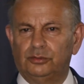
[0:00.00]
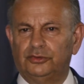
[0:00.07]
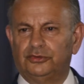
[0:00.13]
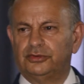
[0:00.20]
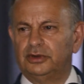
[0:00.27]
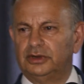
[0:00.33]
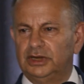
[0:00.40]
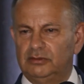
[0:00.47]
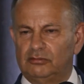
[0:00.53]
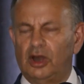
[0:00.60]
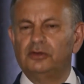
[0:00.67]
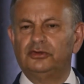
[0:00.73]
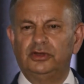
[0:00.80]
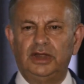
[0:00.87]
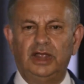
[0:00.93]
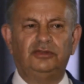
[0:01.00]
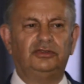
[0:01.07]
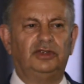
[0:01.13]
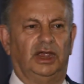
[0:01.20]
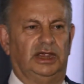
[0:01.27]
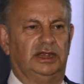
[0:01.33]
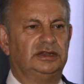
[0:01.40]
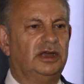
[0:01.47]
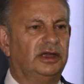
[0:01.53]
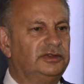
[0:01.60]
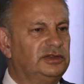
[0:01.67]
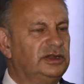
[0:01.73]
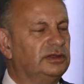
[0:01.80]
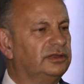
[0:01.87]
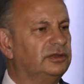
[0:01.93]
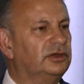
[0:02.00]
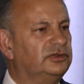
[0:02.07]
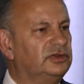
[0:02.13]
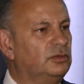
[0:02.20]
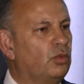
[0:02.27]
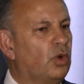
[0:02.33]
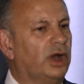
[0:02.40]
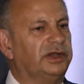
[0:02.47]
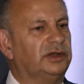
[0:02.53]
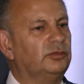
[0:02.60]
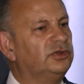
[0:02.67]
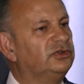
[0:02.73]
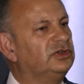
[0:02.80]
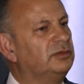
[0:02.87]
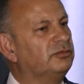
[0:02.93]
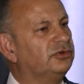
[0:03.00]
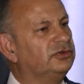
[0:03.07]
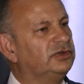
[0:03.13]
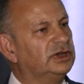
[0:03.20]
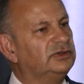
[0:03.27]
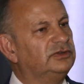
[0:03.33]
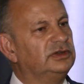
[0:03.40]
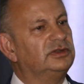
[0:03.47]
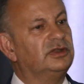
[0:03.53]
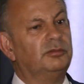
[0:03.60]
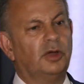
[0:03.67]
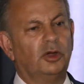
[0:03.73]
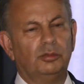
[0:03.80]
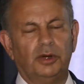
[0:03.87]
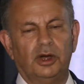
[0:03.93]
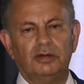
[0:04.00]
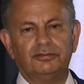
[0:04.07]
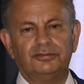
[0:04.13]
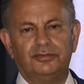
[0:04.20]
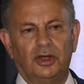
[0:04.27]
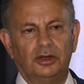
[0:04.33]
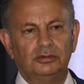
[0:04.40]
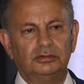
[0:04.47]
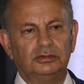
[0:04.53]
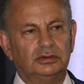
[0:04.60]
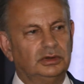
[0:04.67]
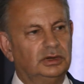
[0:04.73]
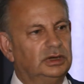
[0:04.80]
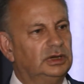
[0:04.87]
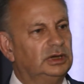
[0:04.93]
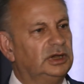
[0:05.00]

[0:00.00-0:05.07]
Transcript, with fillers: was that he wrote an essay in 1931 in which he predicted the mobile phone.